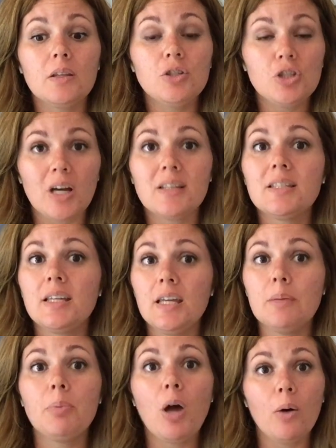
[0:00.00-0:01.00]
just
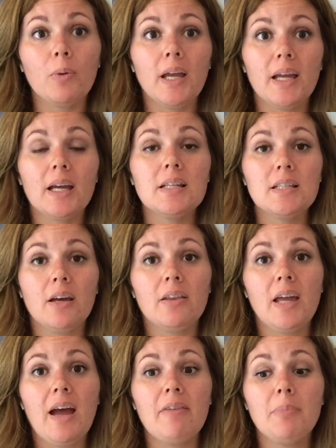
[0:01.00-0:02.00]
keep going until
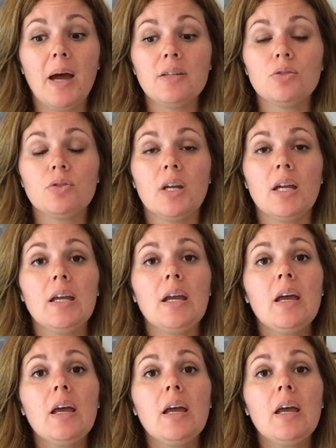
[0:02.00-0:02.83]
they have mastery.